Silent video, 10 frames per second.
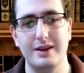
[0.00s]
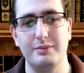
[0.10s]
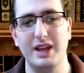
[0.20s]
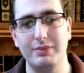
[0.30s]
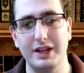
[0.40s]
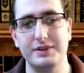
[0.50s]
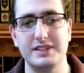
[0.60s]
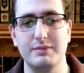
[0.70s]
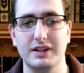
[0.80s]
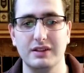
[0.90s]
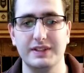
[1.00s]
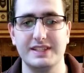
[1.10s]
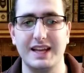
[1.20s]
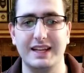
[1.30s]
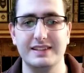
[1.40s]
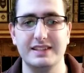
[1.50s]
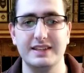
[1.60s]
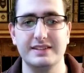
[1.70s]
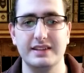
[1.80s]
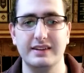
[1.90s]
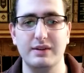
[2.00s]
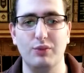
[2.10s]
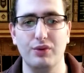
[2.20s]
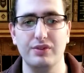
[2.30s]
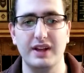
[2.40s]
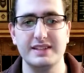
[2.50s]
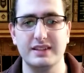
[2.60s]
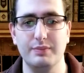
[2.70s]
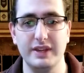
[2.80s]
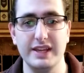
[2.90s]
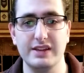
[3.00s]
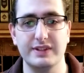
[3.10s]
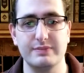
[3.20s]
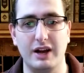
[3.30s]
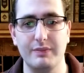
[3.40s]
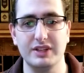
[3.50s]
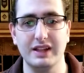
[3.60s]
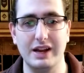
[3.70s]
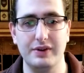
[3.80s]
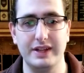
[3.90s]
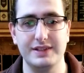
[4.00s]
Beyblade was in the middle of its second season at more or less the peak of its popularity,